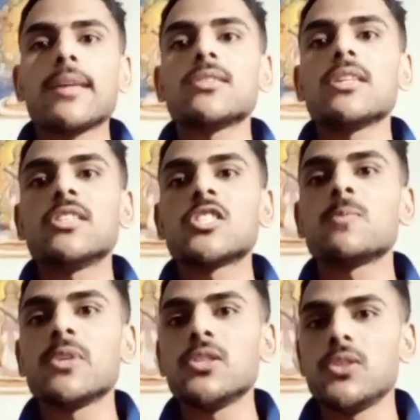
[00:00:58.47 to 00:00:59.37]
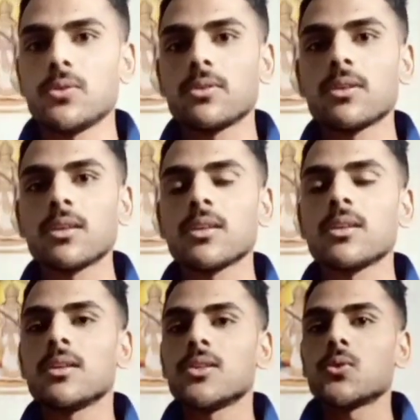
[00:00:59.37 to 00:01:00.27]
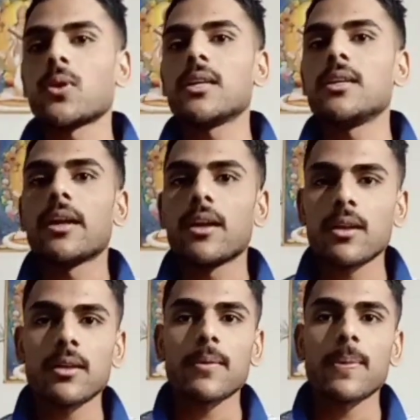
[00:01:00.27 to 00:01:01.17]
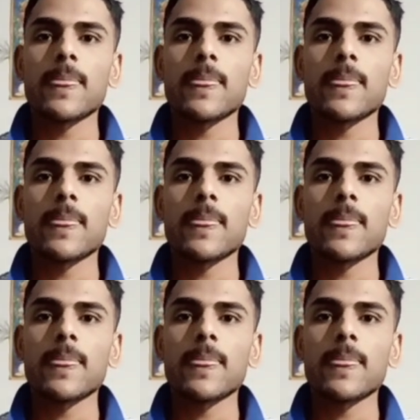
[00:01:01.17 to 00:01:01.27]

analyze in this video. So I